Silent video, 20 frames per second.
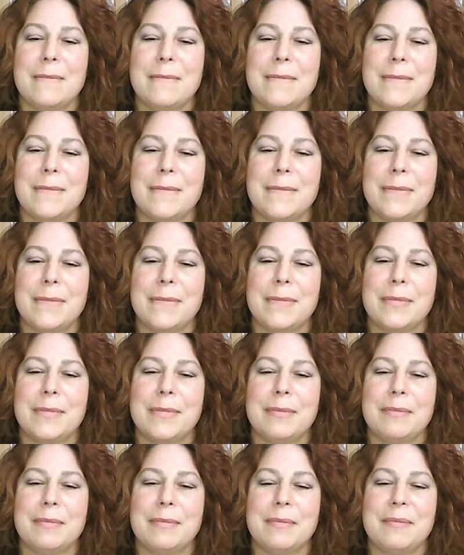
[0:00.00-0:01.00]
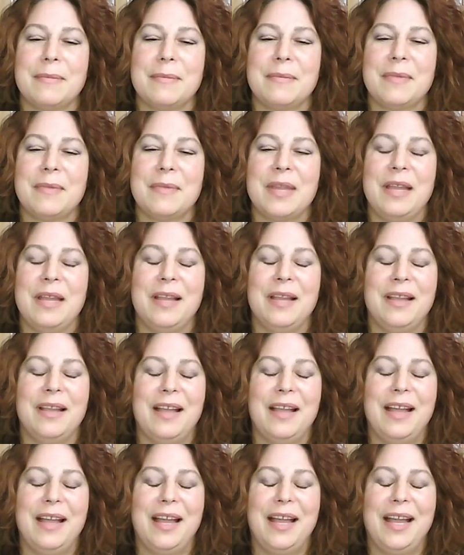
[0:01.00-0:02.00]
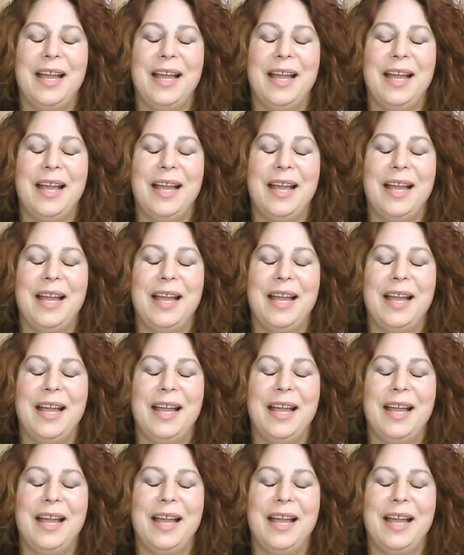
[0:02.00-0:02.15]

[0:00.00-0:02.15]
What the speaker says: Nothing is said.